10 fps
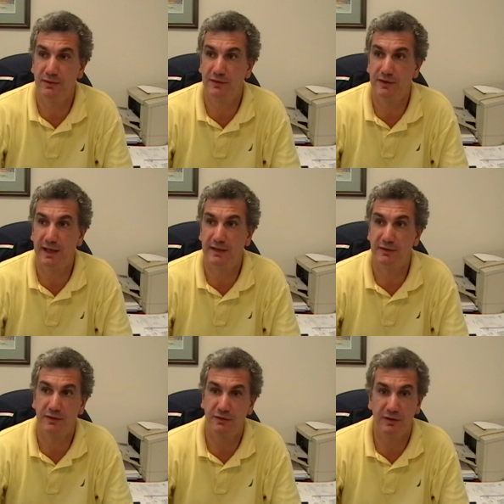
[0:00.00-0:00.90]
and this and
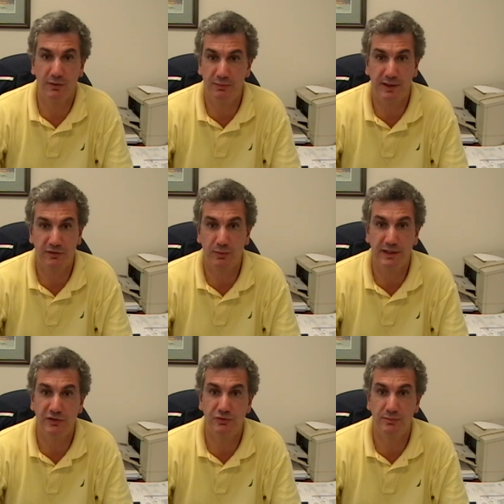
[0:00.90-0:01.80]
that because, you know, that's the
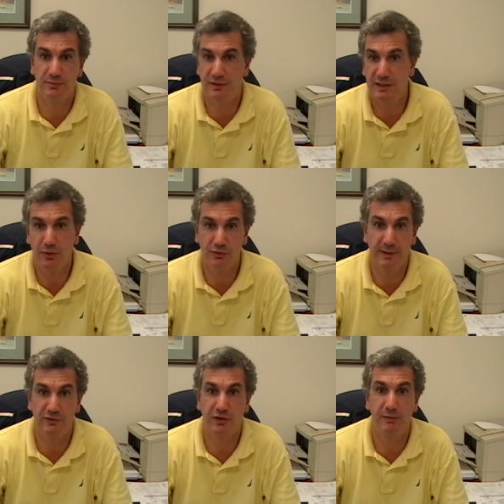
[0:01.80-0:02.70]
way he, he goes
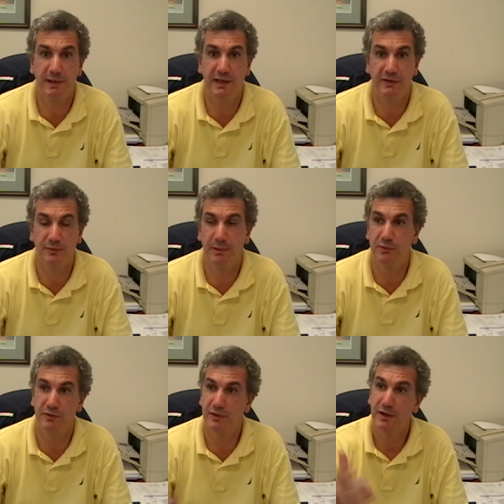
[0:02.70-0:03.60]
about cherry picking his
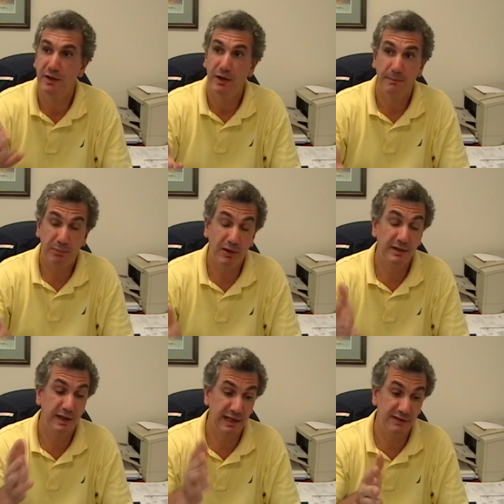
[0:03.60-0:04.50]
opponents.
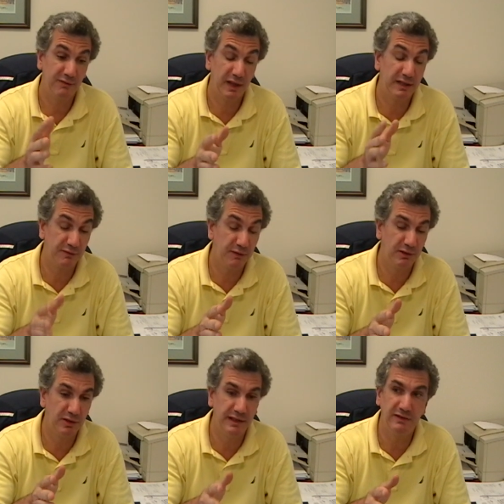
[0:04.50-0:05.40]
But at the, at the
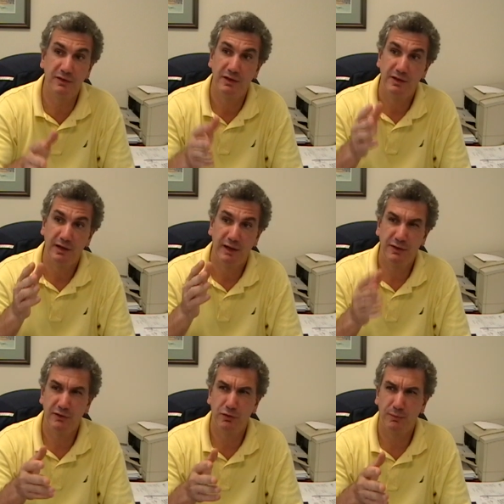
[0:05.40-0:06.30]
very least, I
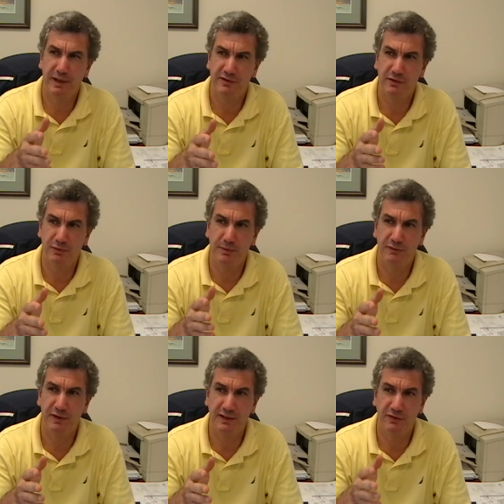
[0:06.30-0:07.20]
think Jean Pascal's going to be
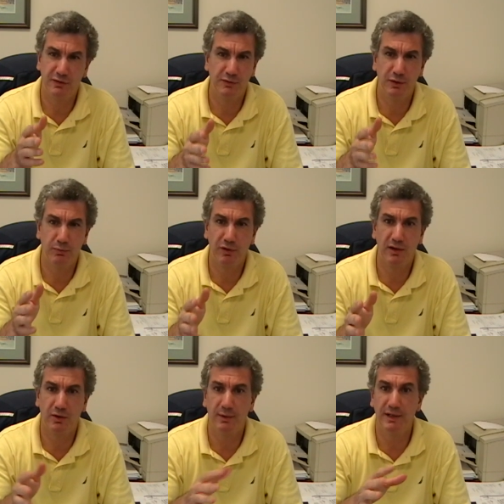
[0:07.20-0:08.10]
fighting Silvio
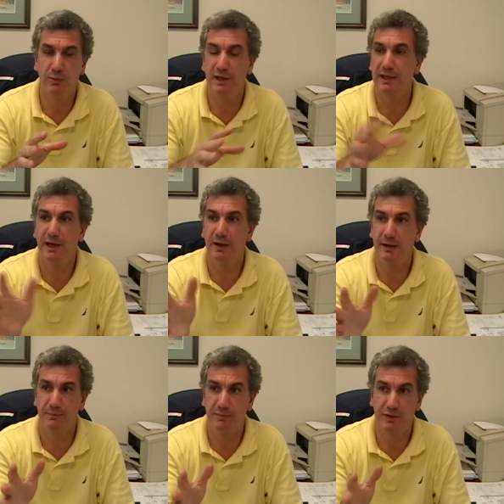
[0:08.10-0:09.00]
Branco anyway
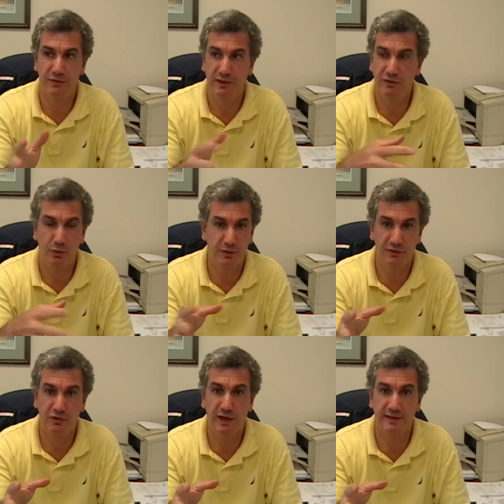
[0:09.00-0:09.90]
because um, he's owed a
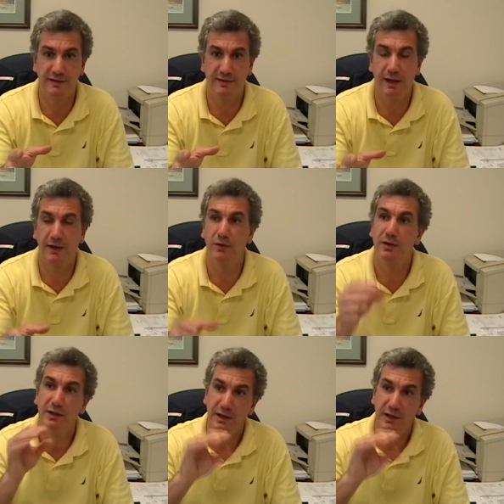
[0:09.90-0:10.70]
shot at this title